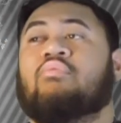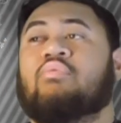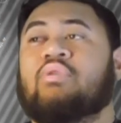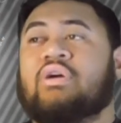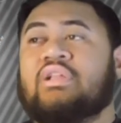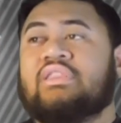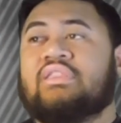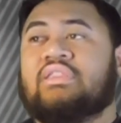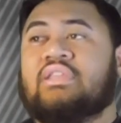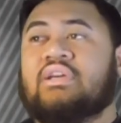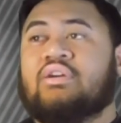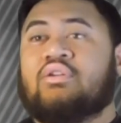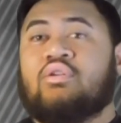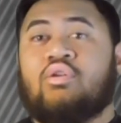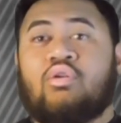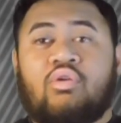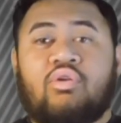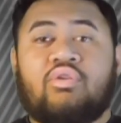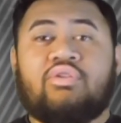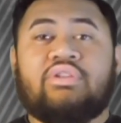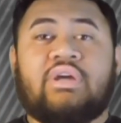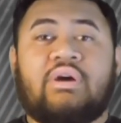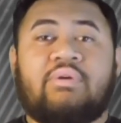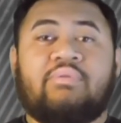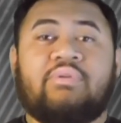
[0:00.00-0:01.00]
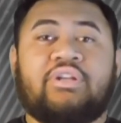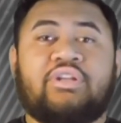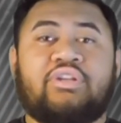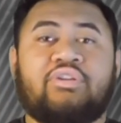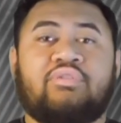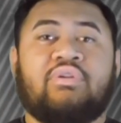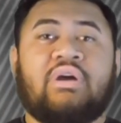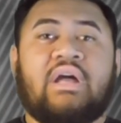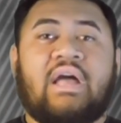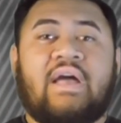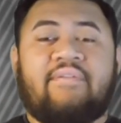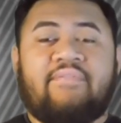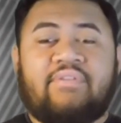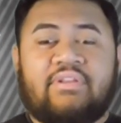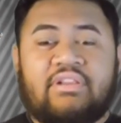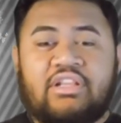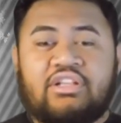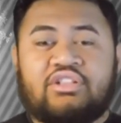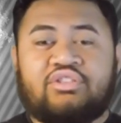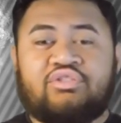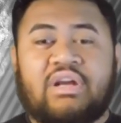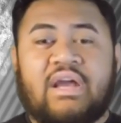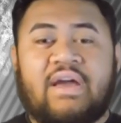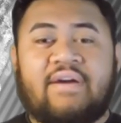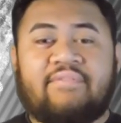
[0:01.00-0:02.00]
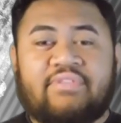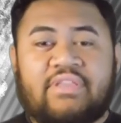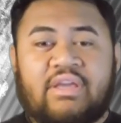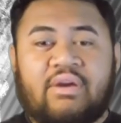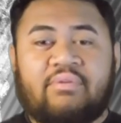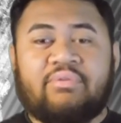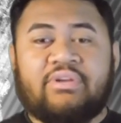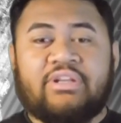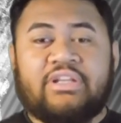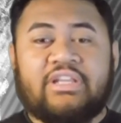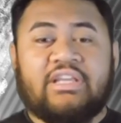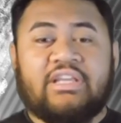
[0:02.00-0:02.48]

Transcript: with the core that we do have and the draft that we